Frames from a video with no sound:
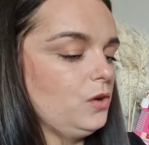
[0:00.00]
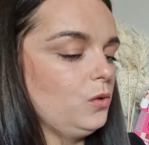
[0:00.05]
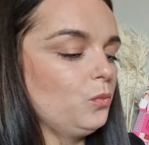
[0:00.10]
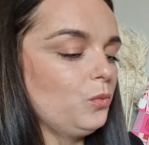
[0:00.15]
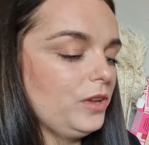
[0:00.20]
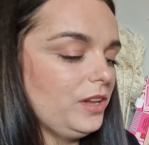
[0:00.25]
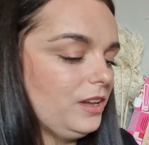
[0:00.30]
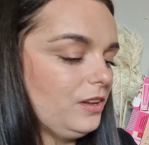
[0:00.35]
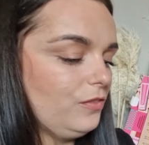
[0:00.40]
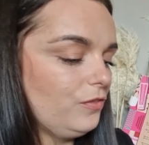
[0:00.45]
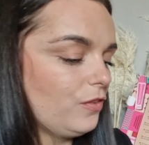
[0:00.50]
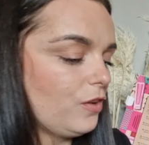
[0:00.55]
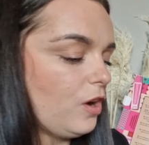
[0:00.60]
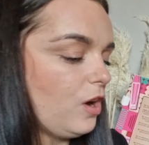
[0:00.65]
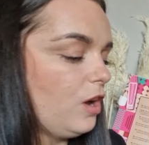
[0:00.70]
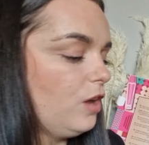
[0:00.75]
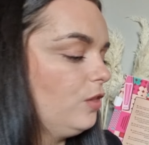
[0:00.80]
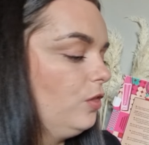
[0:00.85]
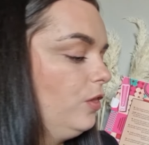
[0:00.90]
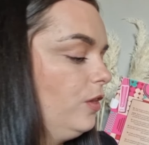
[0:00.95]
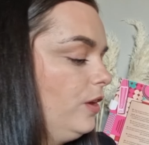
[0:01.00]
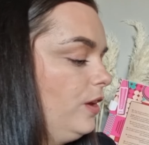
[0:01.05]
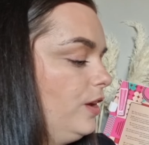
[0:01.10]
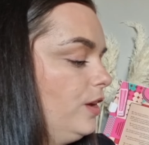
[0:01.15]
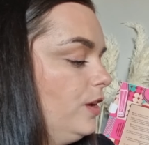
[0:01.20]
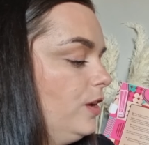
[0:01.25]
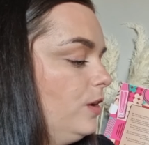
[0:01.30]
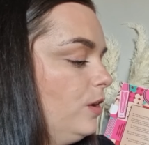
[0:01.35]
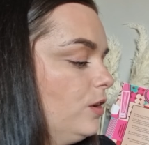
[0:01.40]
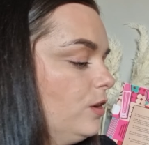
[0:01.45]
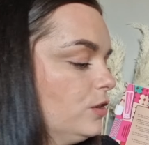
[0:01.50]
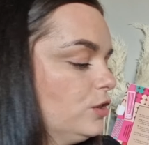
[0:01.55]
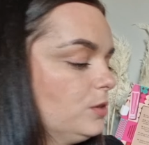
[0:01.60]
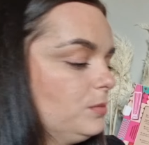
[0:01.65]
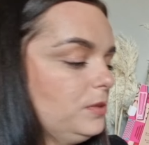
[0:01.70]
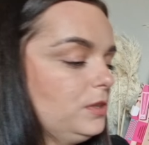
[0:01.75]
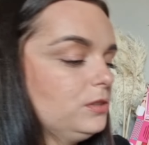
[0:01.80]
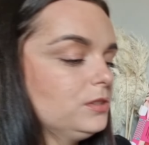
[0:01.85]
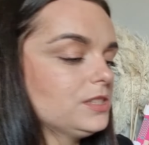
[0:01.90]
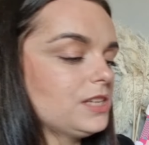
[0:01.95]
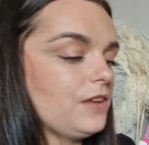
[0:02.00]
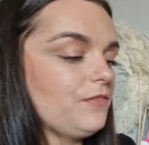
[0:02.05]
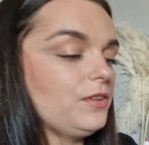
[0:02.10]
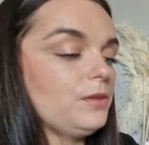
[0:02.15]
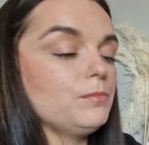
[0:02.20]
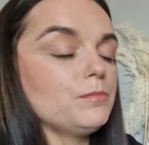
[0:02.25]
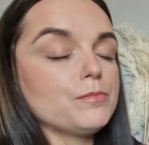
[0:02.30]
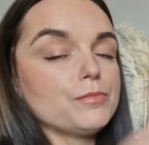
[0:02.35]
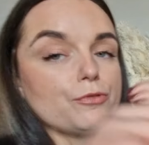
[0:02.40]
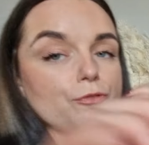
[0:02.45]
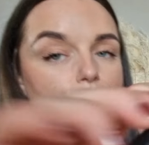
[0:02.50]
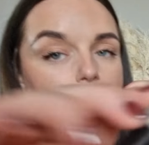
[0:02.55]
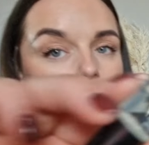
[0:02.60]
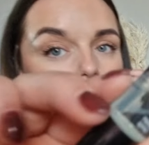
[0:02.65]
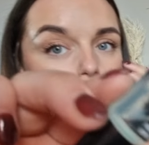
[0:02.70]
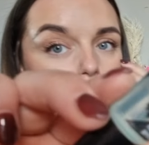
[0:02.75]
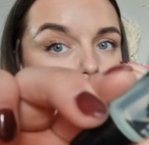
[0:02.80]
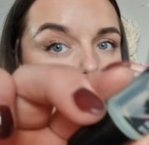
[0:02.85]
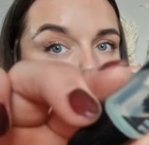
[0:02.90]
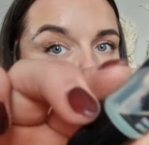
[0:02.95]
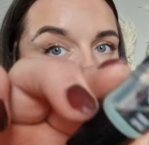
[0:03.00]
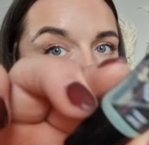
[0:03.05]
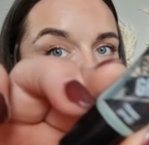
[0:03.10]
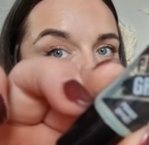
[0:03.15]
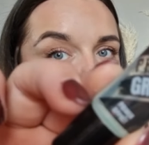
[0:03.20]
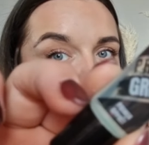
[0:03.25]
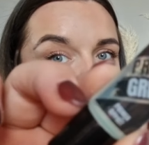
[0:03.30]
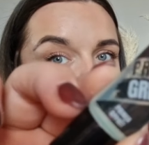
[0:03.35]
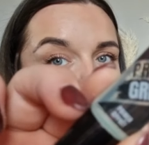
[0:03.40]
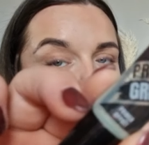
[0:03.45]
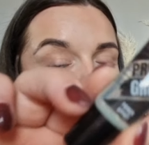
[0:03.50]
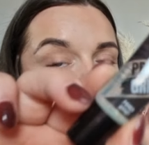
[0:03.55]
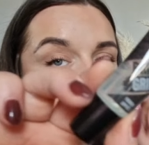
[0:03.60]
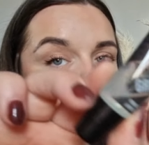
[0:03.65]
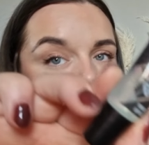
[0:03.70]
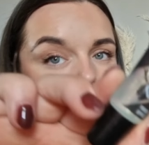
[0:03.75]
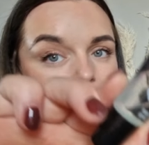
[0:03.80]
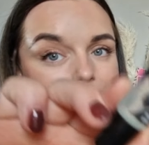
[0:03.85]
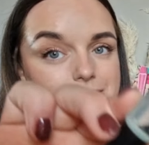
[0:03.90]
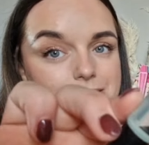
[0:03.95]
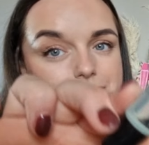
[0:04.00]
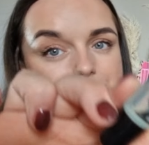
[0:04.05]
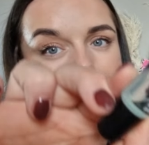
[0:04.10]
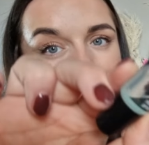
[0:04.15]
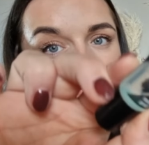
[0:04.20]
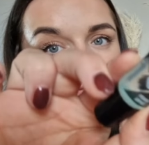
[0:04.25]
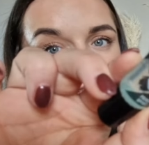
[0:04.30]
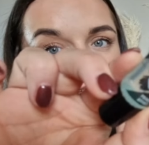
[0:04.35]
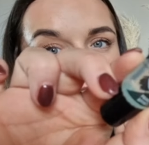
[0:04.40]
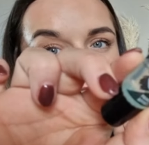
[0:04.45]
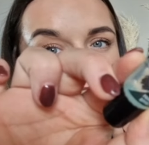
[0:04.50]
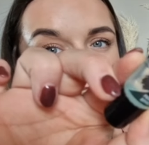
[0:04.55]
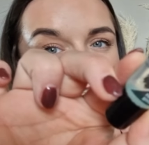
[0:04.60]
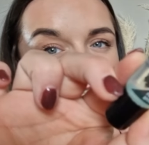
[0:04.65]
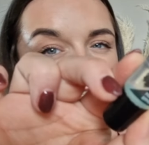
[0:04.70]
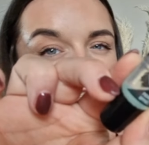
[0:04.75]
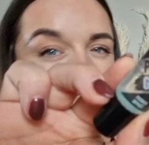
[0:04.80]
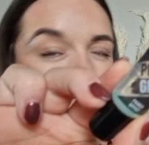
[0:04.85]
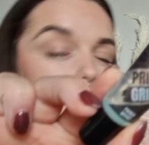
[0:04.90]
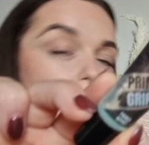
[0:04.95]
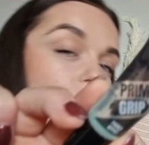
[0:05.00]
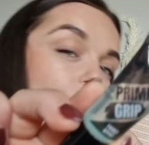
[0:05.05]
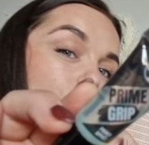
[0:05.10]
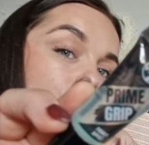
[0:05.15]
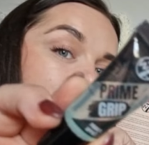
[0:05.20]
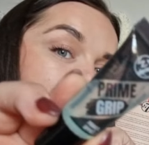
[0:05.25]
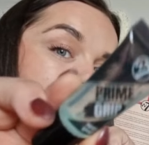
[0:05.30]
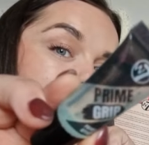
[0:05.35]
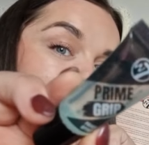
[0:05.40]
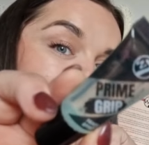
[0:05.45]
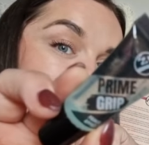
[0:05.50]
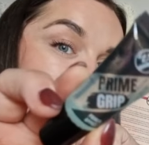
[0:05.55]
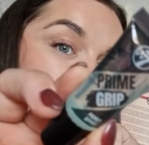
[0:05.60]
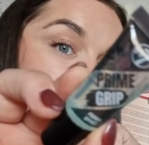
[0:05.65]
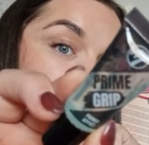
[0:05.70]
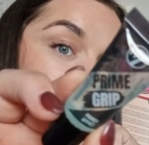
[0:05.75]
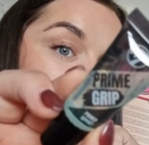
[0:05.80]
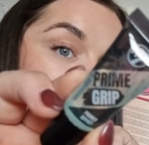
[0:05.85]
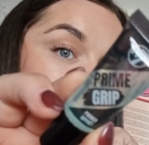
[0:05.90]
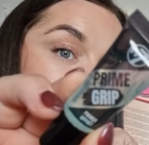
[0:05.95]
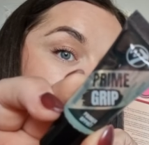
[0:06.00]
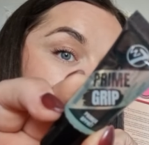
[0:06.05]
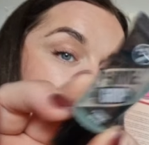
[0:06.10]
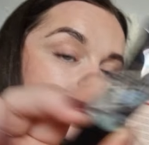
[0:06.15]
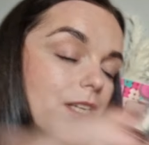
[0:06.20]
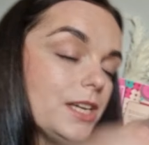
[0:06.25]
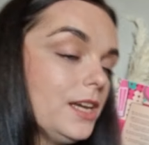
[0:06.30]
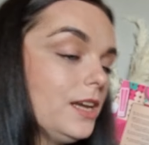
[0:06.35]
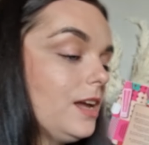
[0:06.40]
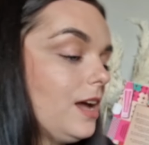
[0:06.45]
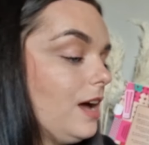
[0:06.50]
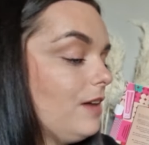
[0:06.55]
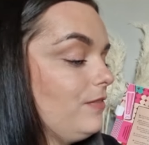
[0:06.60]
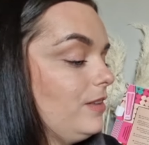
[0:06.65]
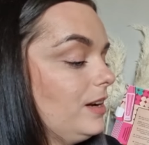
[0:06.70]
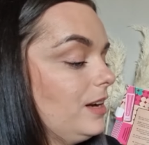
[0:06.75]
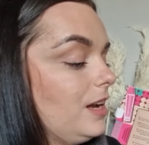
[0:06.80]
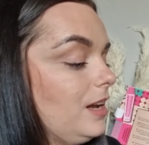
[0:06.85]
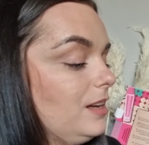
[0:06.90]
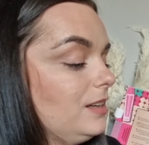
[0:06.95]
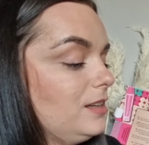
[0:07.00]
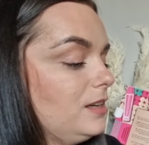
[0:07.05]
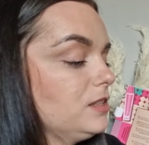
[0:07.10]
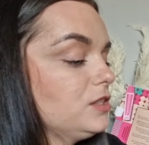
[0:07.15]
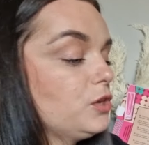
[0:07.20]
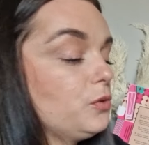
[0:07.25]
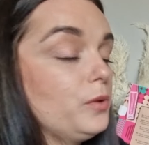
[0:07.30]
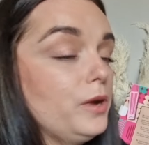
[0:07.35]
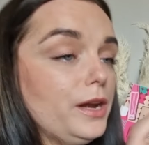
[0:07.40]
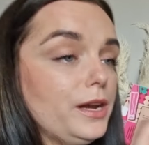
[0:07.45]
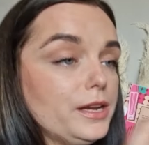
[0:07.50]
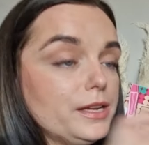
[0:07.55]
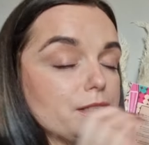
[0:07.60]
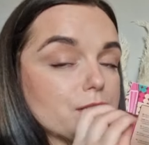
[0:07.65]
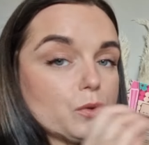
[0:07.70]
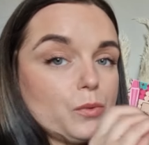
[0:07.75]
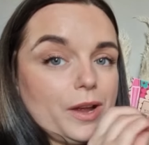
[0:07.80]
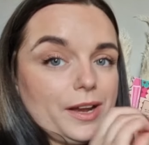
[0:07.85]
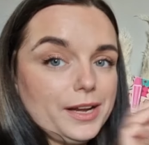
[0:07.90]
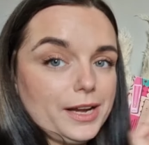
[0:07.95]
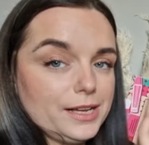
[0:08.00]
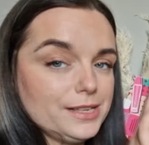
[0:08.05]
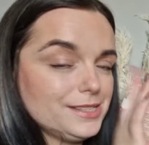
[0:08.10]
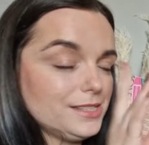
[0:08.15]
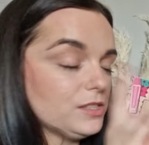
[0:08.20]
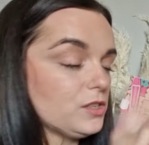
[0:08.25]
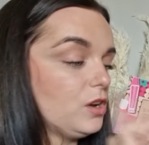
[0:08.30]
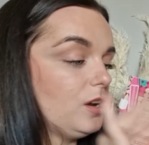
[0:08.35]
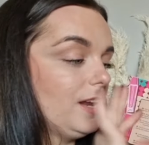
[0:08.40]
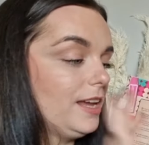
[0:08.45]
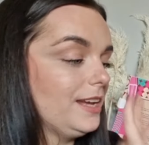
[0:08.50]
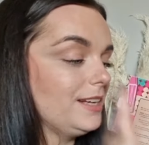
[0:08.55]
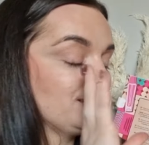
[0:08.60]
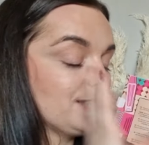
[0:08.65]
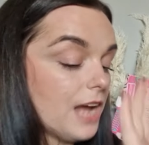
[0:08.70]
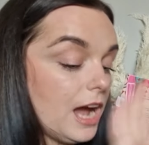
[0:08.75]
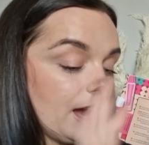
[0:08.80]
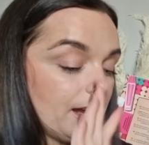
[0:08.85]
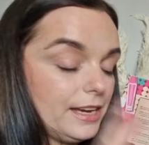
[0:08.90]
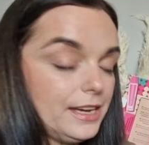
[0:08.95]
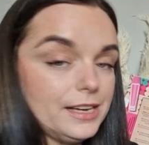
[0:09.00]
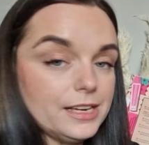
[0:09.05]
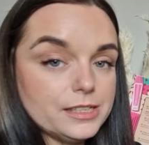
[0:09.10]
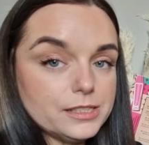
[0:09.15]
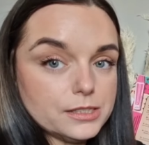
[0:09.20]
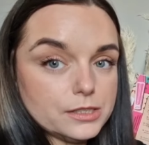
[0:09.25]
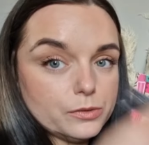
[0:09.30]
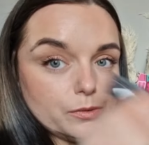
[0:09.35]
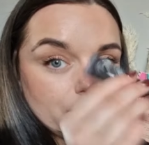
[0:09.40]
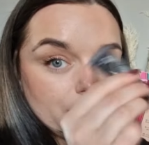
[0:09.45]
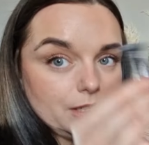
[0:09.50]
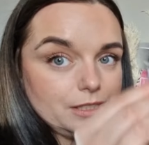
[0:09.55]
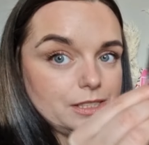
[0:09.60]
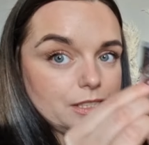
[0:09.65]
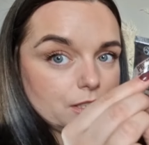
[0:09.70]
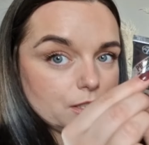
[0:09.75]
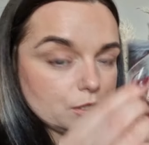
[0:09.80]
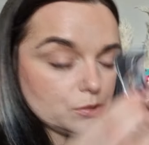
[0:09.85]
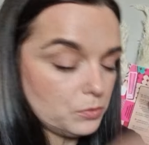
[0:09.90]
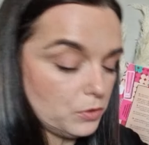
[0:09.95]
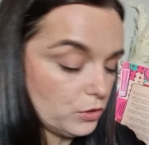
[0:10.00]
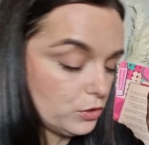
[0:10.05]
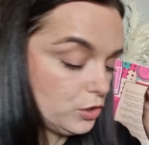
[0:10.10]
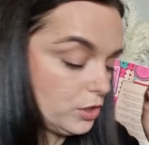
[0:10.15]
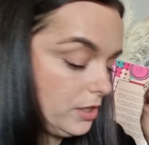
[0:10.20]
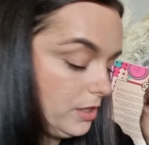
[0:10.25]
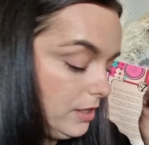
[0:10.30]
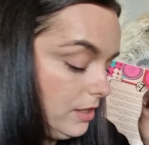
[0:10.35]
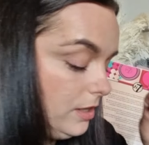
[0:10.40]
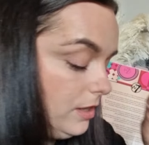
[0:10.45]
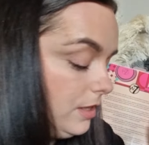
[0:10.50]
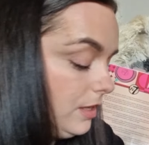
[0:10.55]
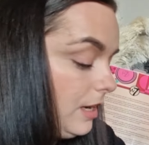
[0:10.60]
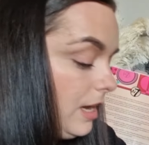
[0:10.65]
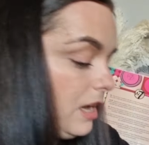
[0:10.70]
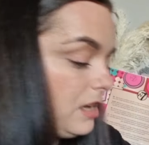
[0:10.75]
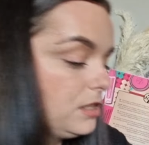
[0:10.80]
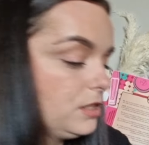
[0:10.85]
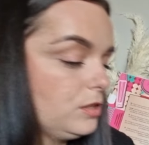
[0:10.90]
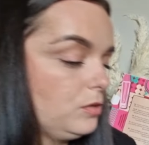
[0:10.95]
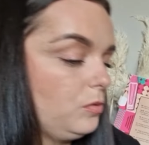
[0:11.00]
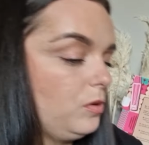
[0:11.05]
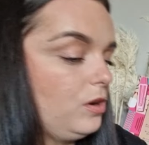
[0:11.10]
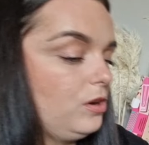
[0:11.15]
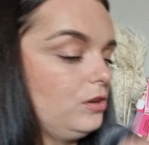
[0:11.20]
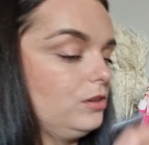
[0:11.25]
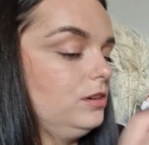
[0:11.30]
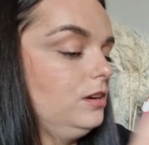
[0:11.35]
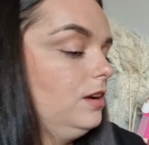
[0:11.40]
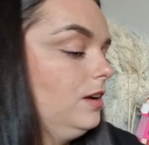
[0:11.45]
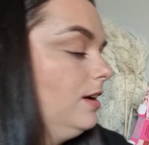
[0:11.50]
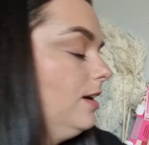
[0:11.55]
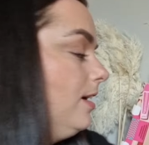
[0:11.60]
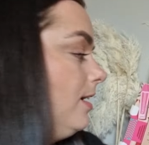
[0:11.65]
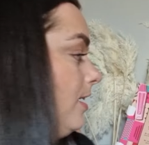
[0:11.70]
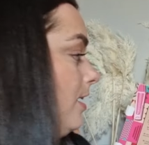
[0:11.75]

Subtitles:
We have got the W7 Prime Grip Primer. This is the same size as the one in the 24 day advent calendar too, and it is quite nice. It's got like a tackiness to it. I did swatch it in the last one.